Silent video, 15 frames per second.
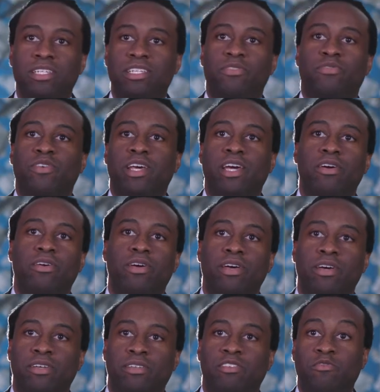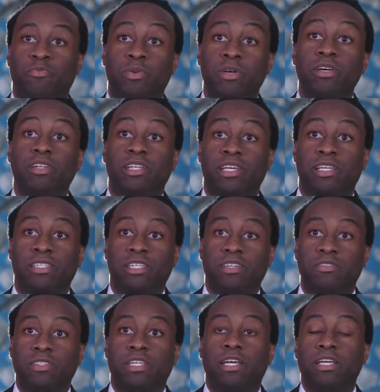to different areas of buildings that
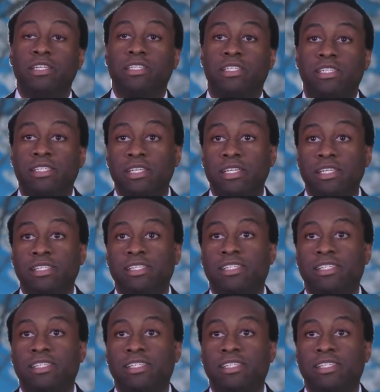have changed the city's